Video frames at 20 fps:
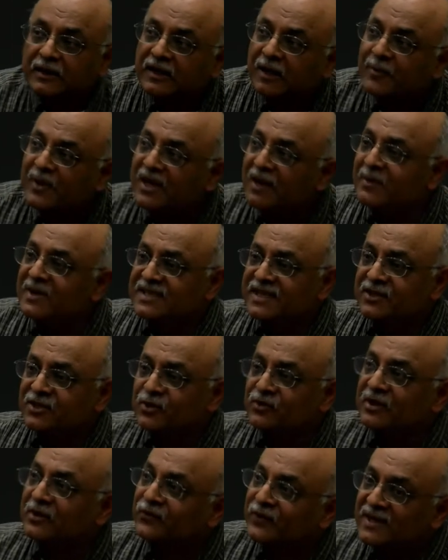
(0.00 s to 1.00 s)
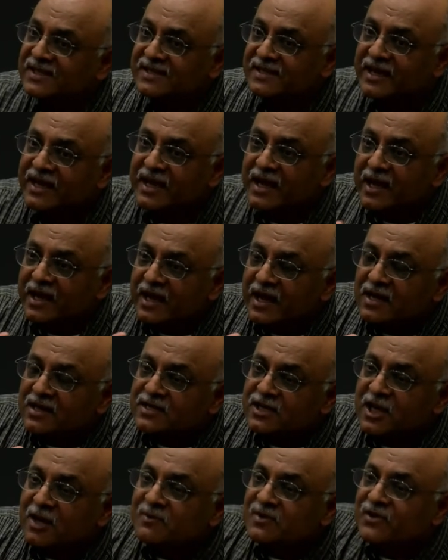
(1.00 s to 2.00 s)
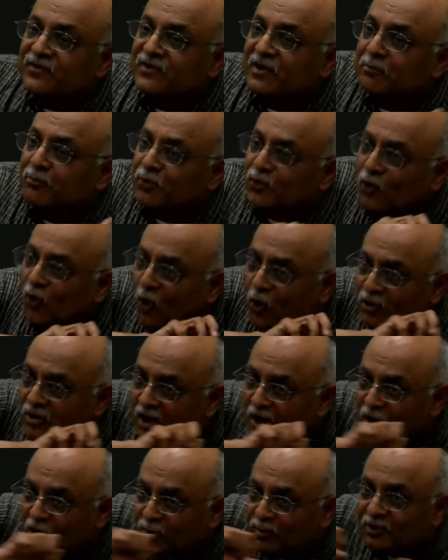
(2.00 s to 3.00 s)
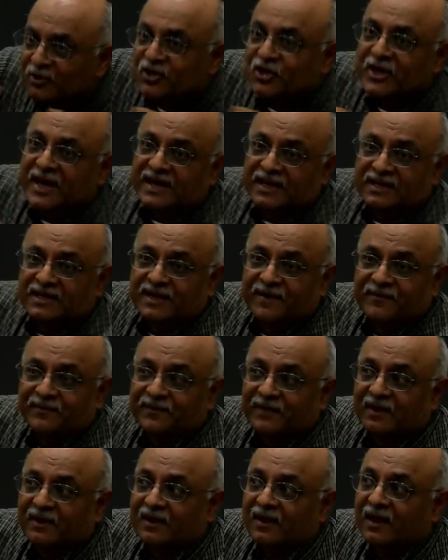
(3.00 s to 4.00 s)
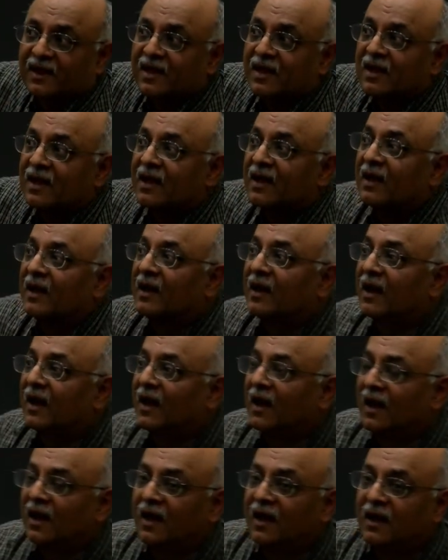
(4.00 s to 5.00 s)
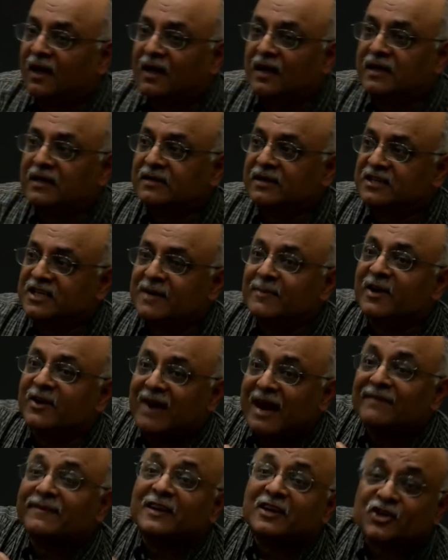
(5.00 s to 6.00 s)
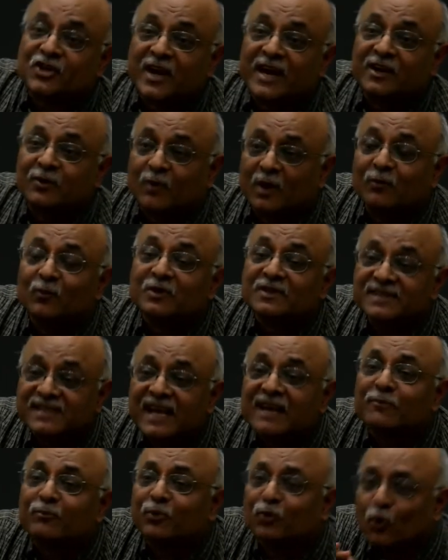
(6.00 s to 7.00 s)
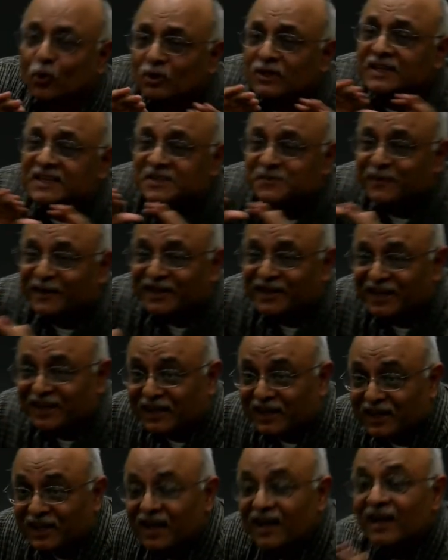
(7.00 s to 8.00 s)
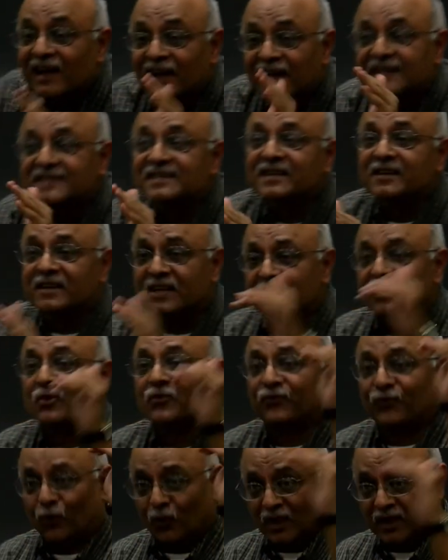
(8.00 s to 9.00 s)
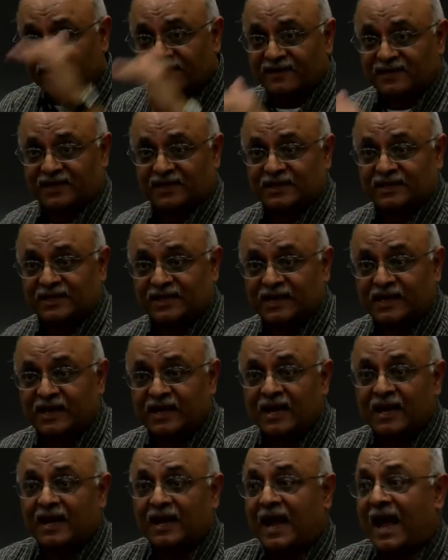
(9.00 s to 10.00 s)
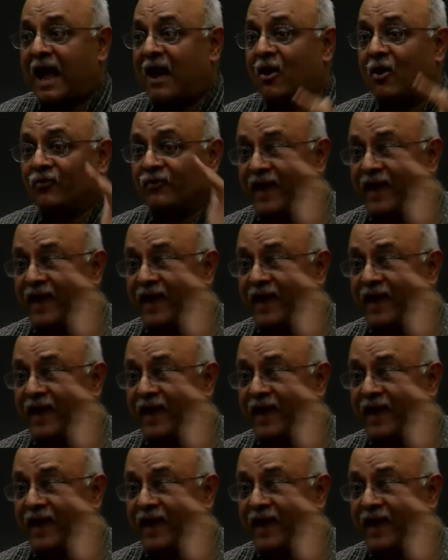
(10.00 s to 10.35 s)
let, me, let me say two things. Firstly, in terms of the broad global trend, okay, uh, the demographic trend, one would say, broadly speaking, is indeed of falling fertility uh, of